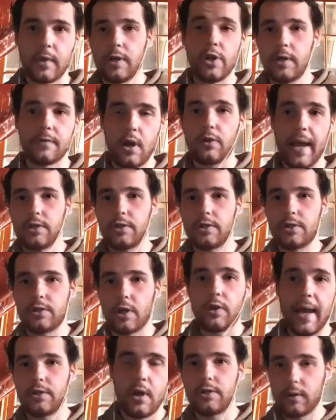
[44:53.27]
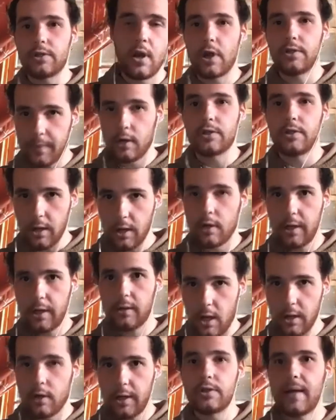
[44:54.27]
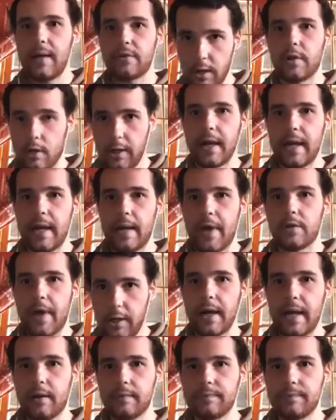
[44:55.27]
good to go a little bit longer after I get back?